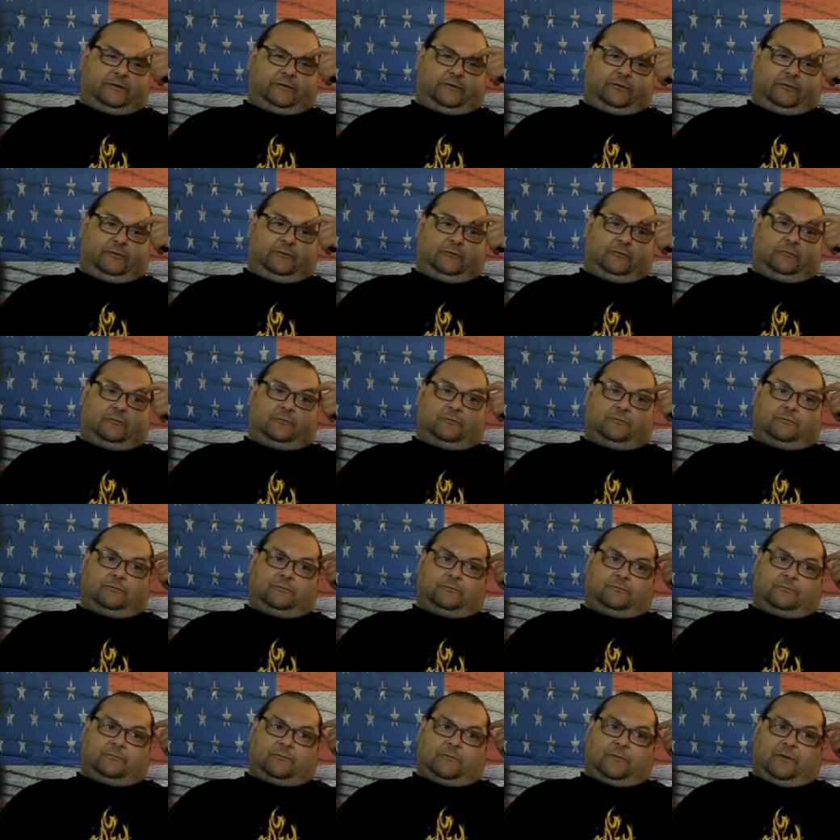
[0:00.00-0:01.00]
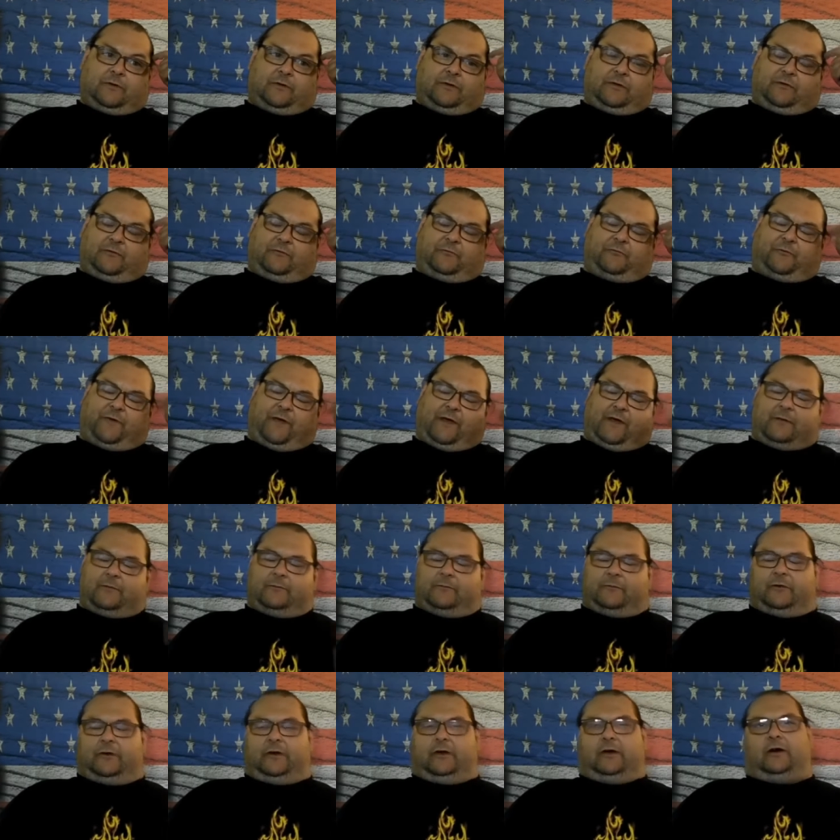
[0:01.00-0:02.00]
to the
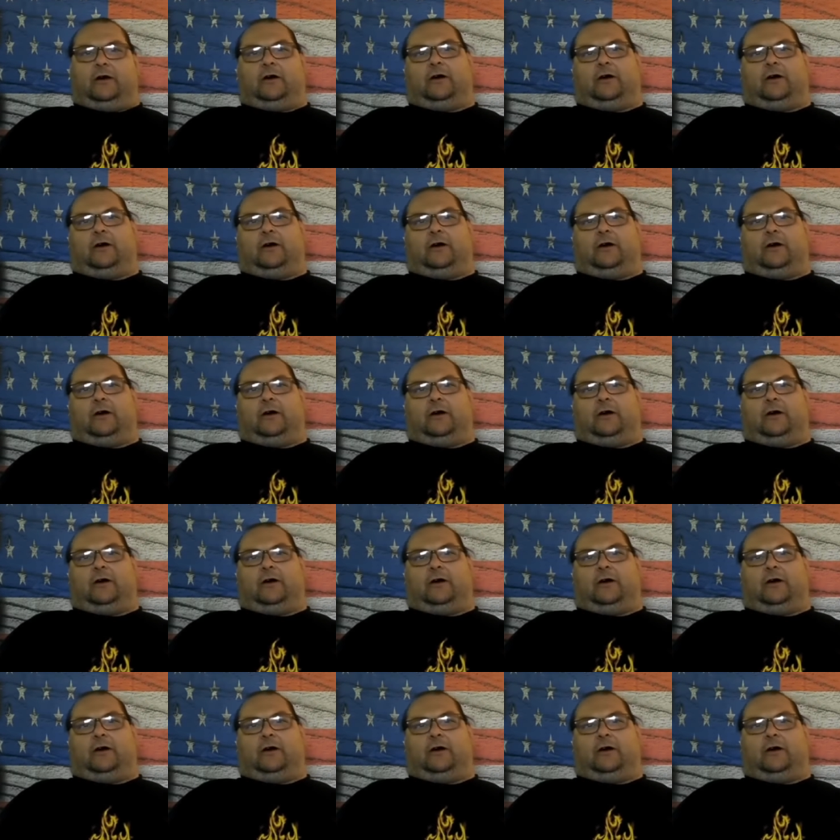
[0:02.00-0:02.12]
family